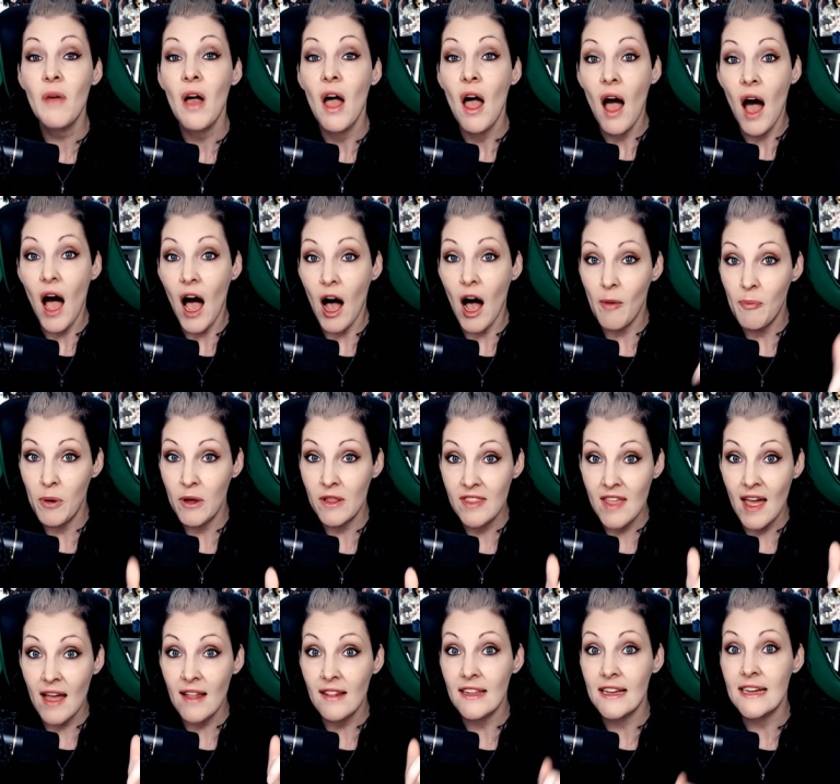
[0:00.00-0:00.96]
I'll put
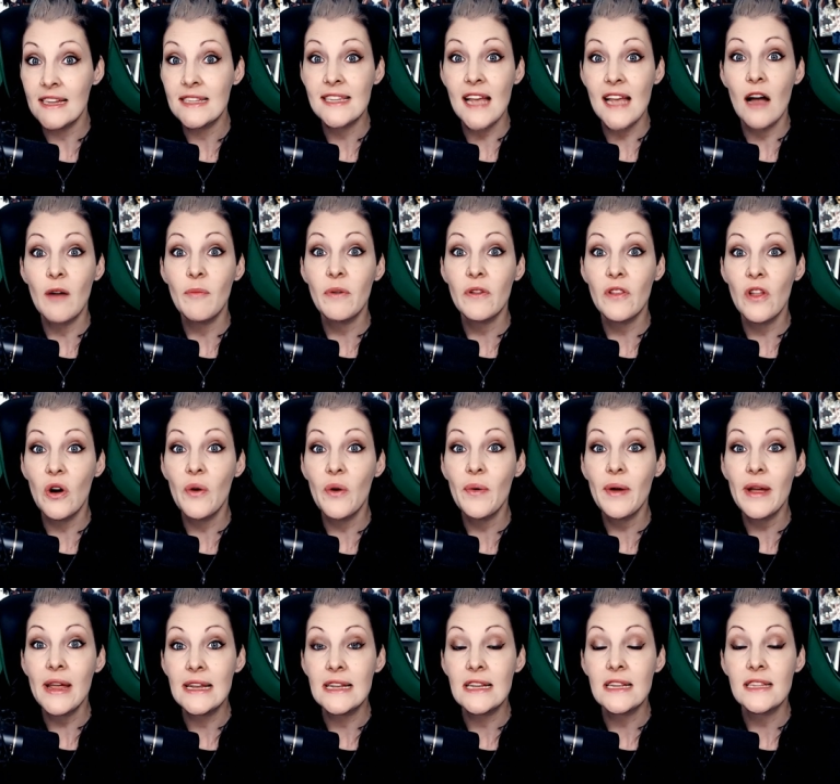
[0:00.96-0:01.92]
that link down below
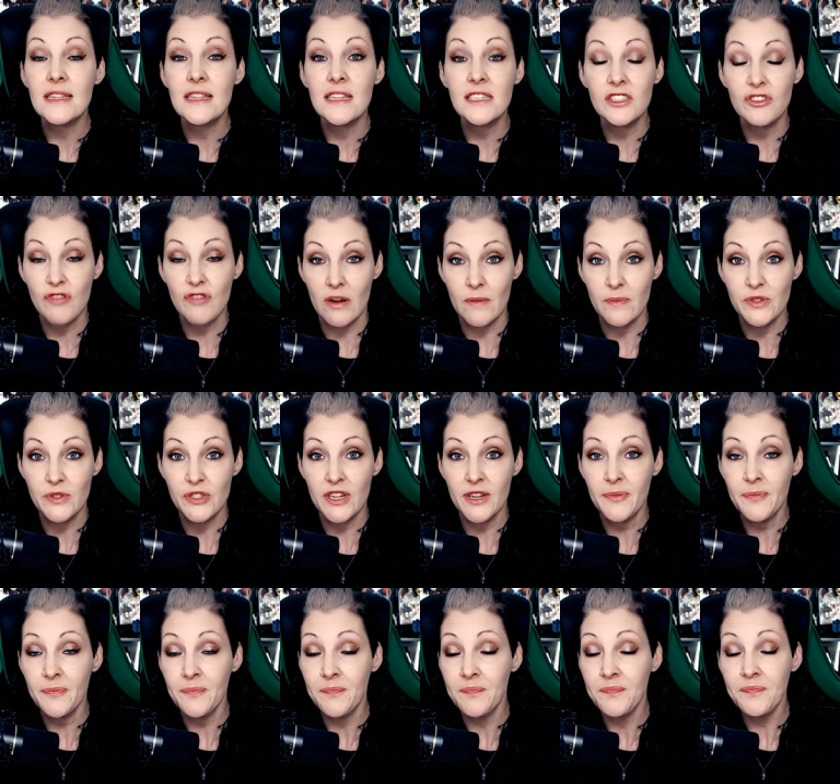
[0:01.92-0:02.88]
in the description.
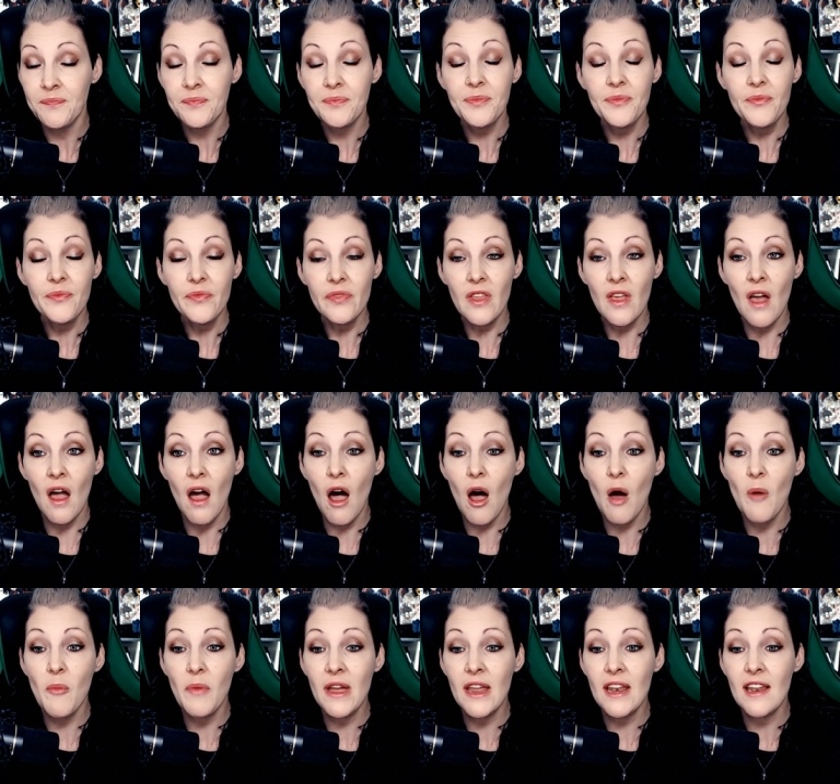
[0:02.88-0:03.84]

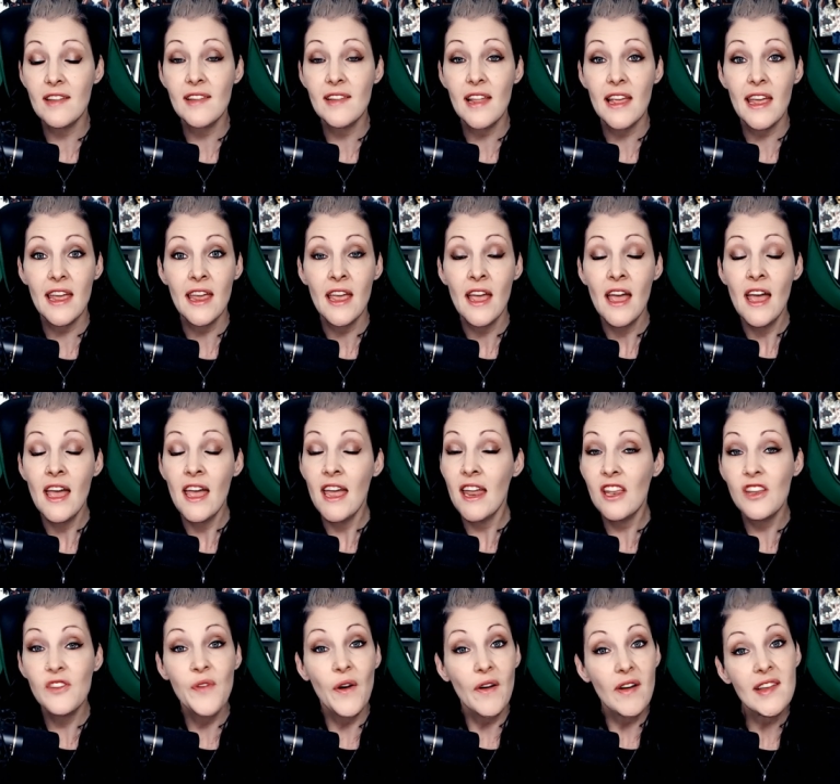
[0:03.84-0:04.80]
Um, it is a it
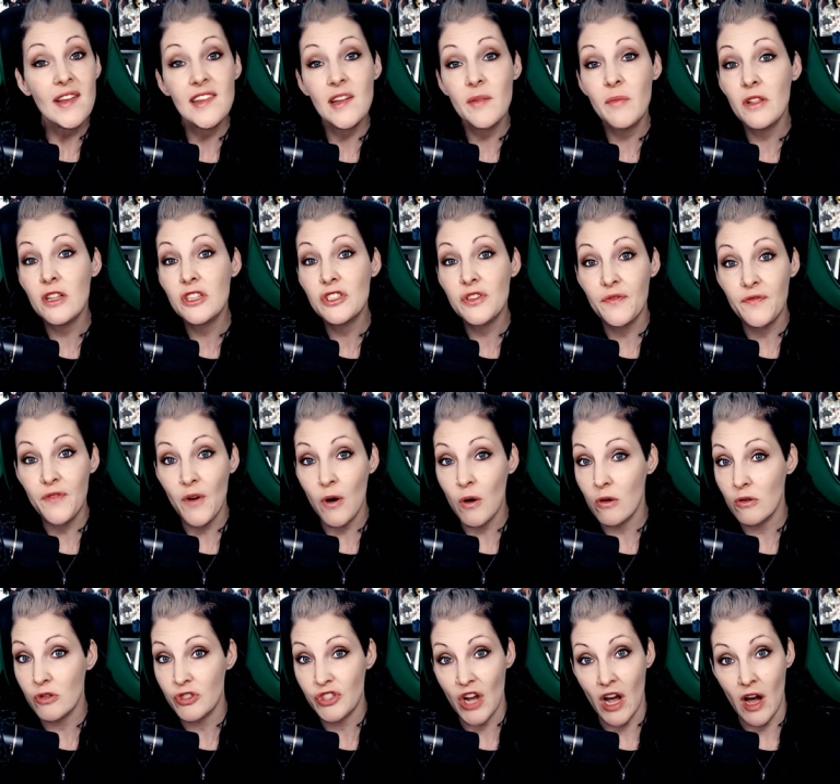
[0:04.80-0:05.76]
is very similar to
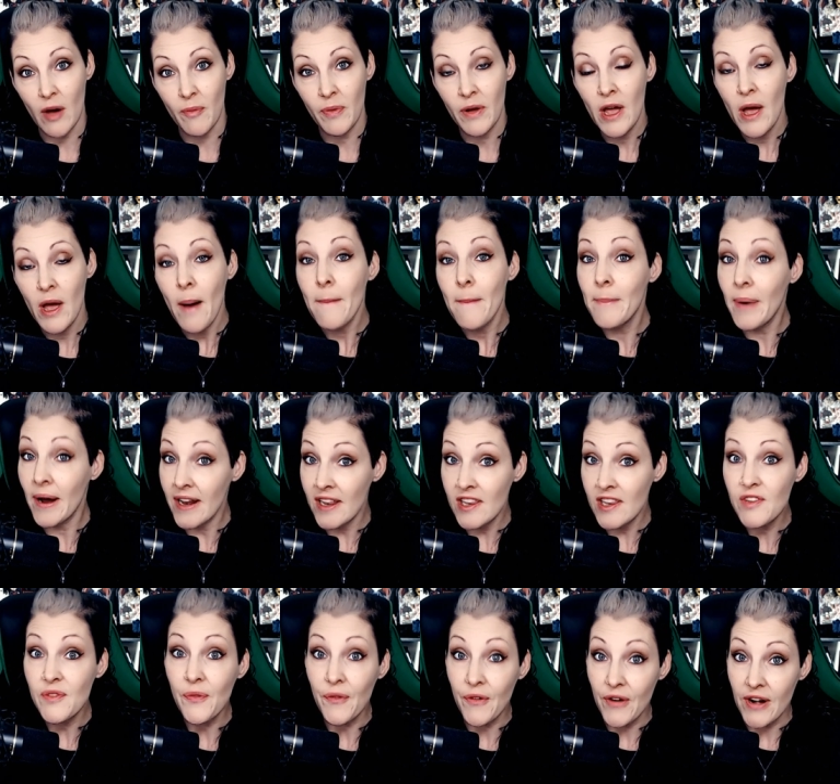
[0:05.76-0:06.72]
Photoshop, but
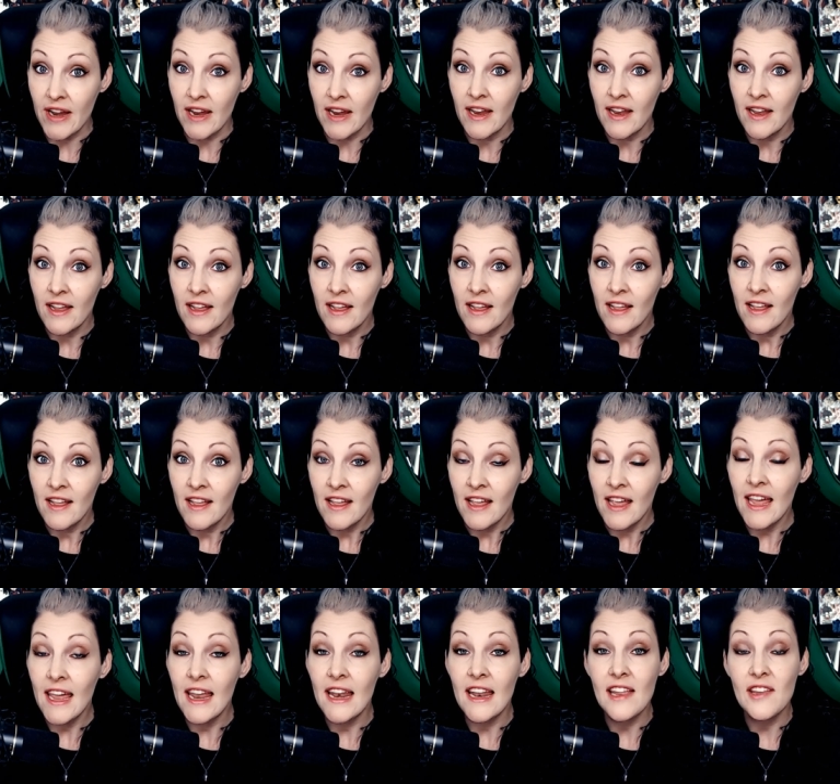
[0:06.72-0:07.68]
it's free.
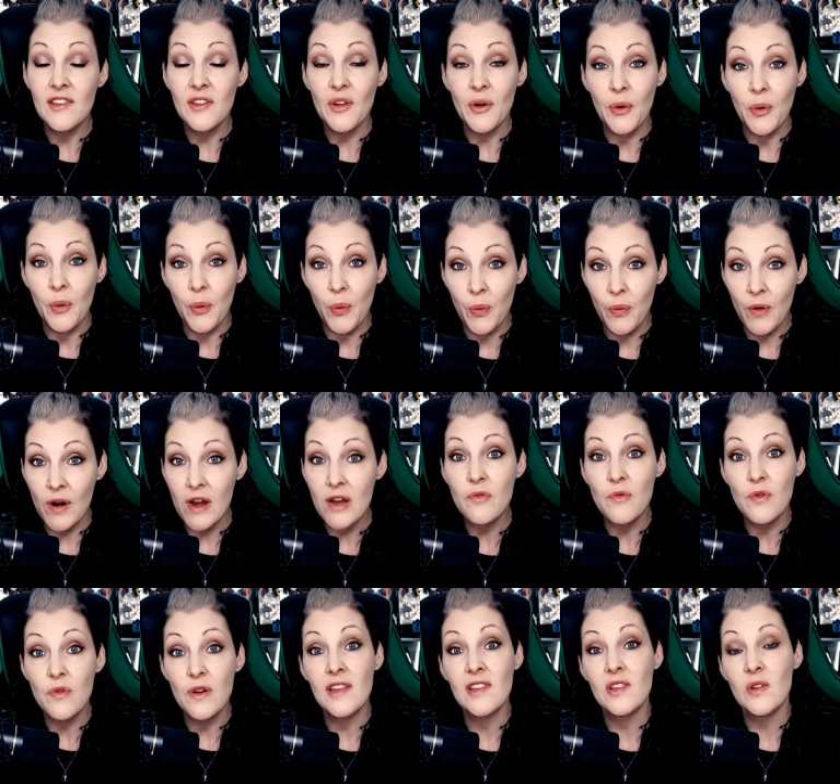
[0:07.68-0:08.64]
It is a great
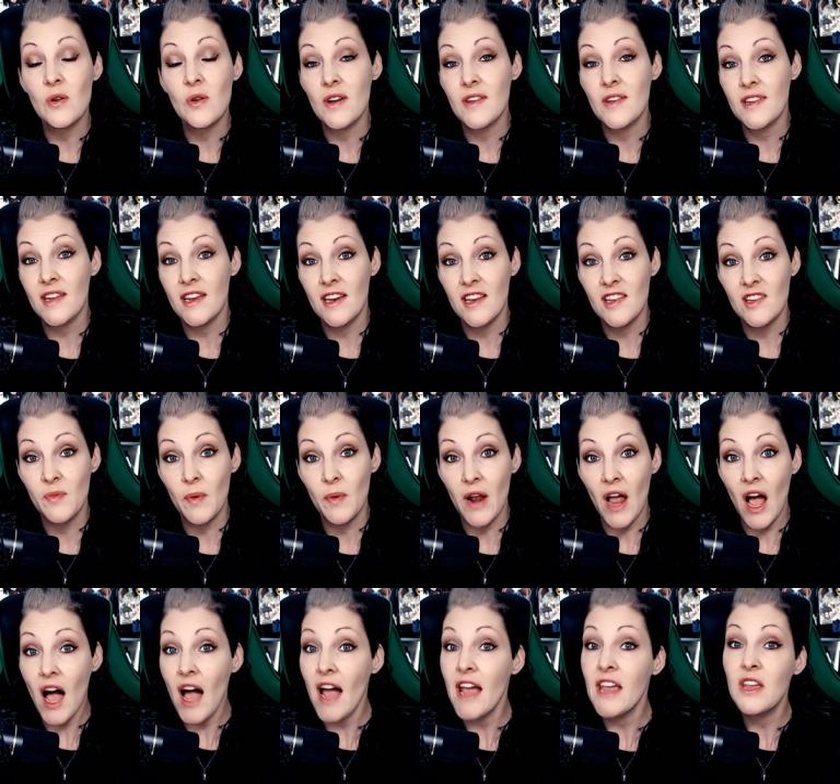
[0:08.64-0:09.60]
resource. It is what
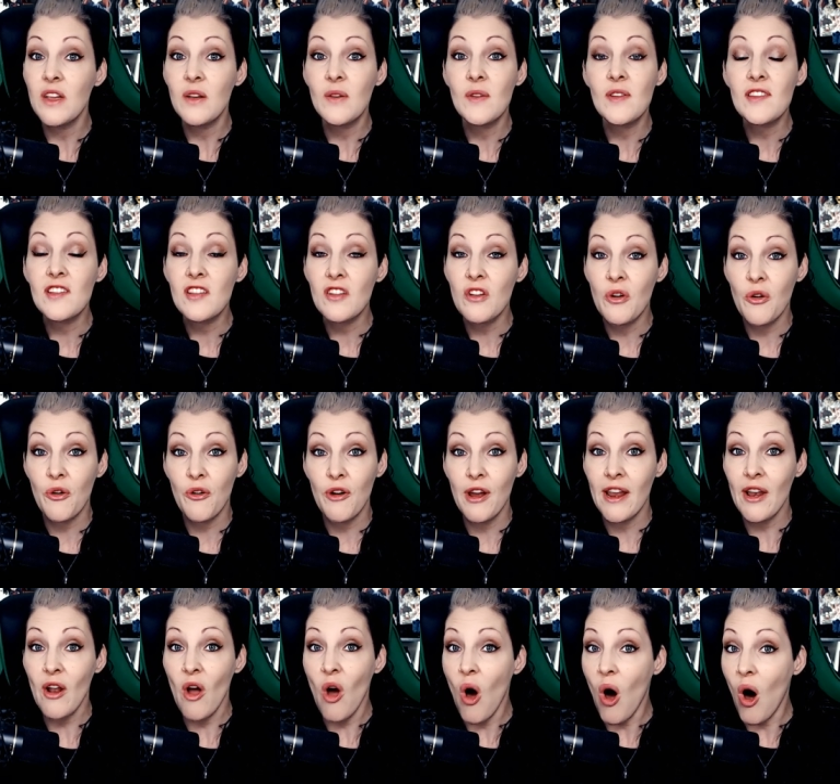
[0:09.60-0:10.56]
I use to create
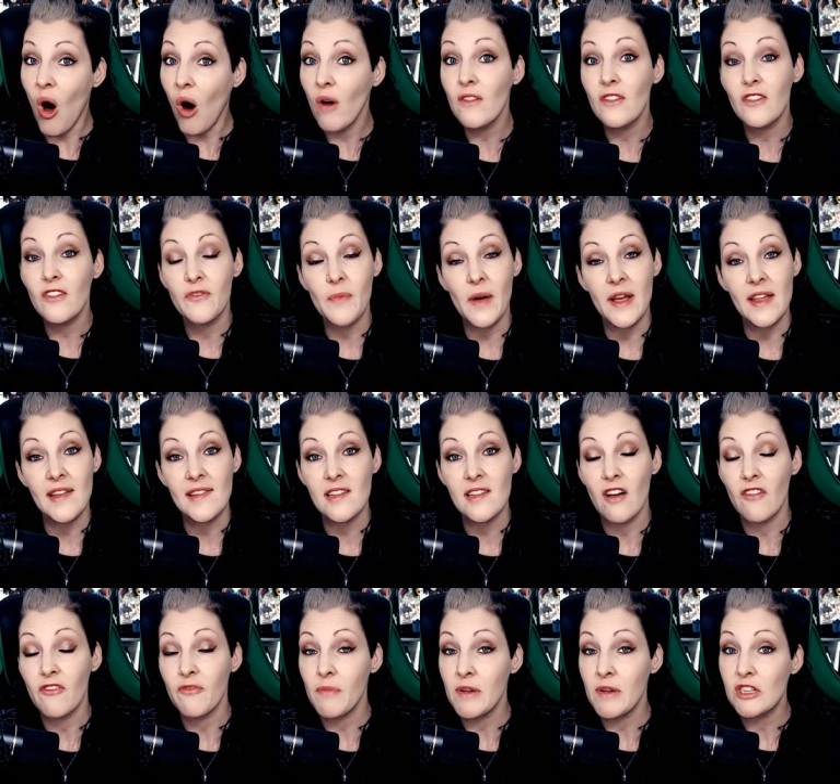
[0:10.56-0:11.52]
all of my stuff,
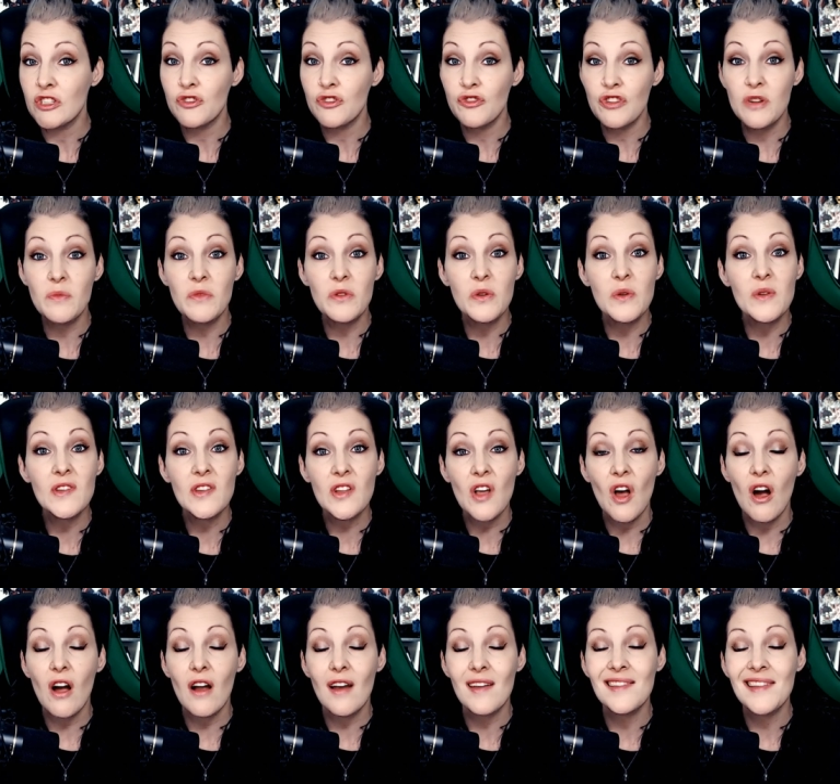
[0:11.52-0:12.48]
my stream Streamlabs
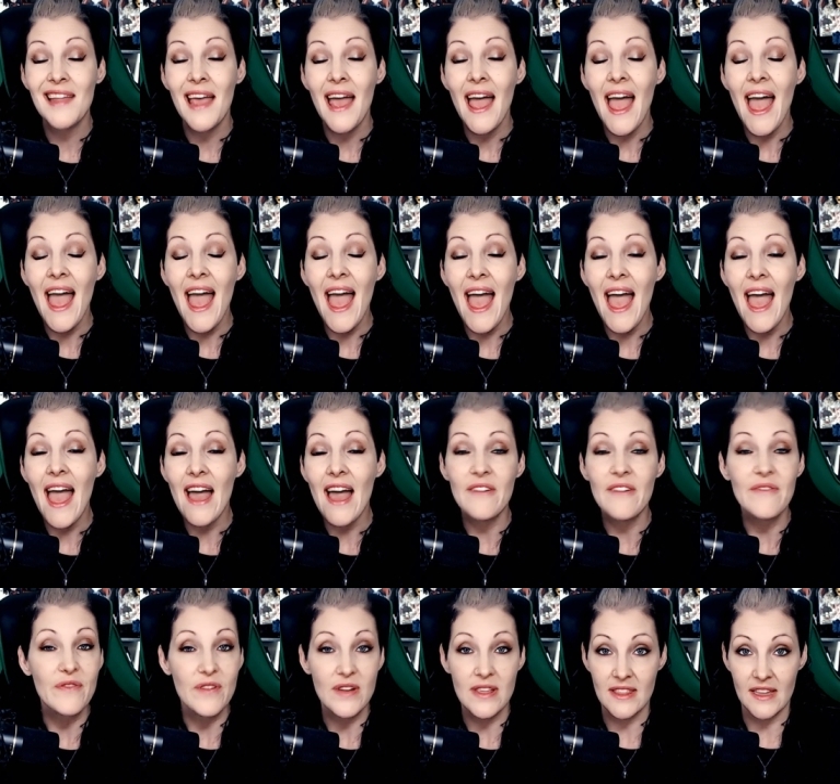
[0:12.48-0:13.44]
cards,
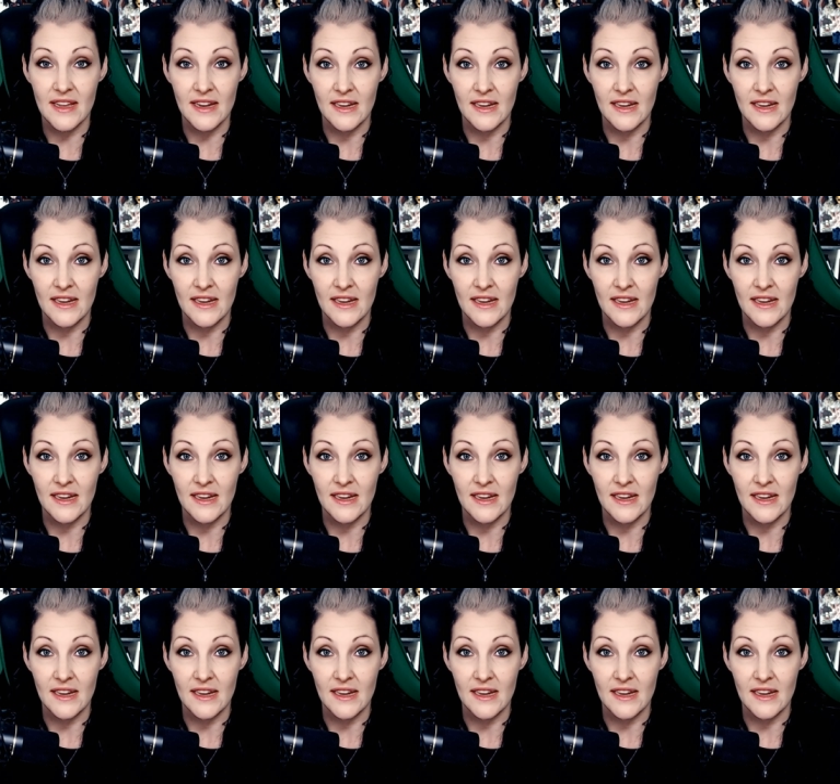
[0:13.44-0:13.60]
everything.